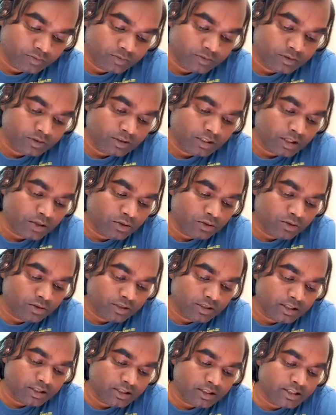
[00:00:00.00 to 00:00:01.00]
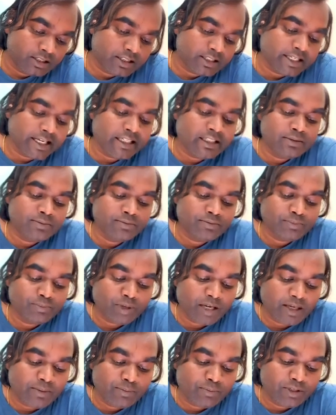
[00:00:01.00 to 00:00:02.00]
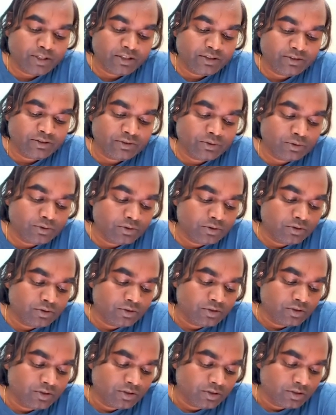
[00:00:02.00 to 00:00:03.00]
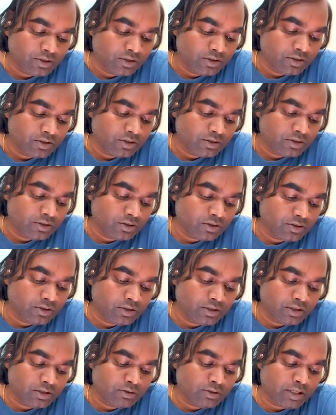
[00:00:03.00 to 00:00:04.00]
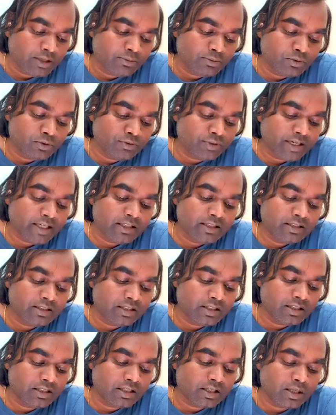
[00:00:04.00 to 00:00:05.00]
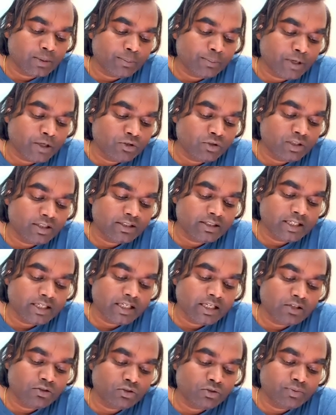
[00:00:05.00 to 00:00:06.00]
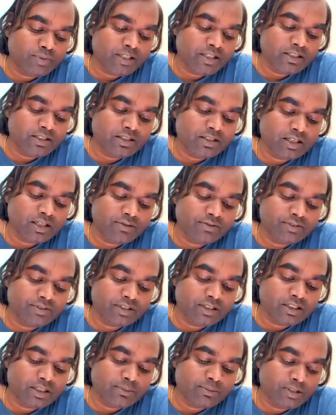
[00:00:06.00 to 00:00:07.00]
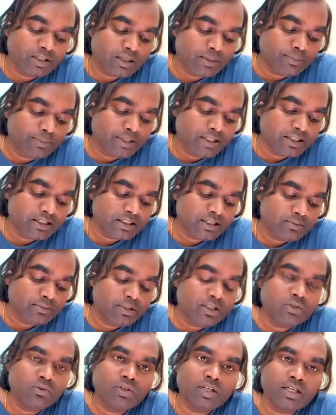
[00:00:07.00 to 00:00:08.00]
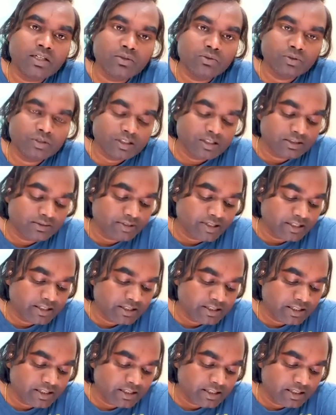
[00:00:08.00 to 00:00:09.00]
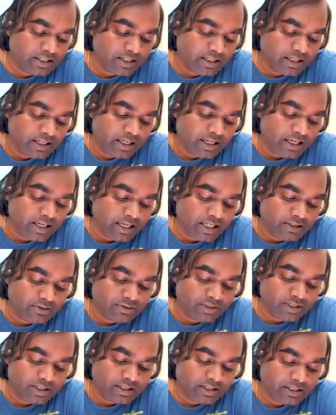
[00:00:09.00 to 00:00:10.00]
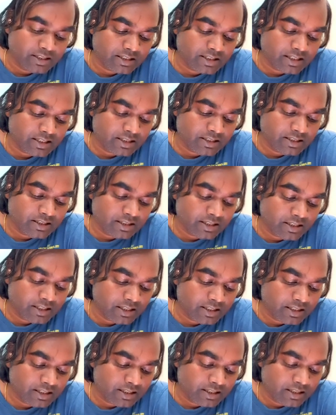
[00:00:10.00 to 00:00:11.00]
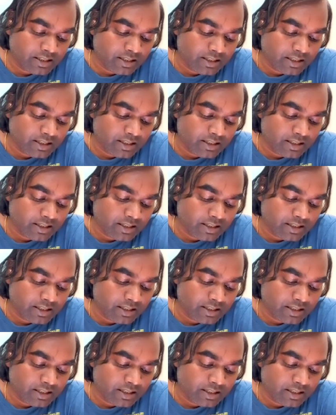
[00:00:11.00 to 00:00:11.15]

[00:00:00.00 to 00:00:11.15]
Now exercise 5.2. So you have to find the modulus and arguments of each of the complex number. You can do this very easily as we had discussed earlier.